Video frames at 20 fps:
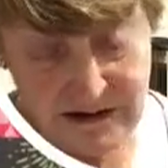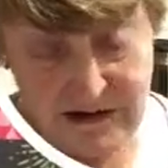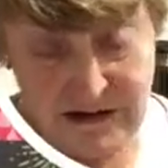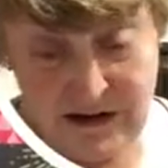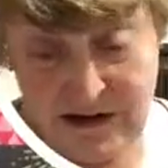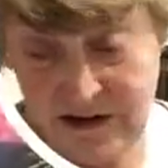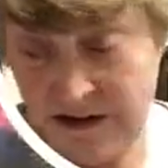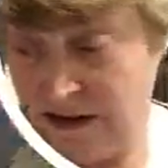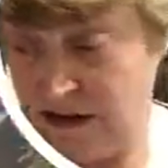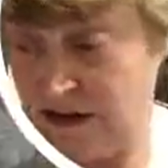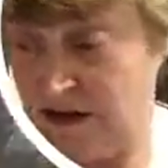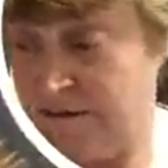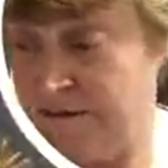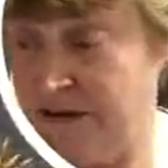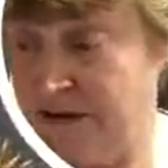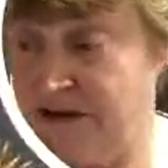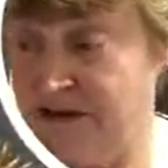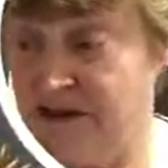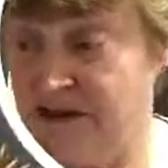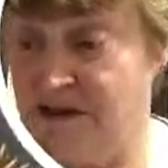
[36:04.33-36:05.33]
I think I
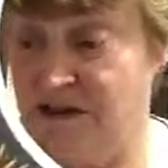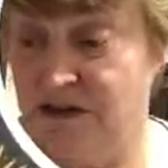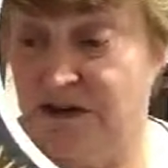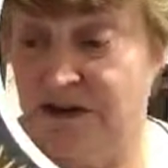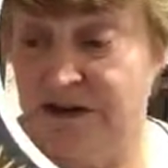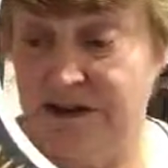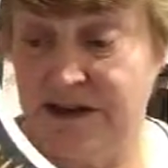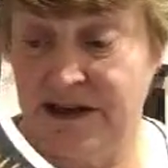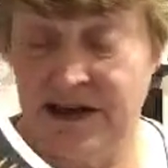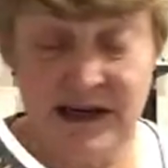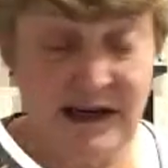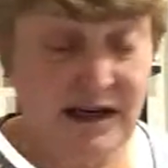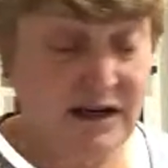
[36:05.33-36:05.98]
missed a side there.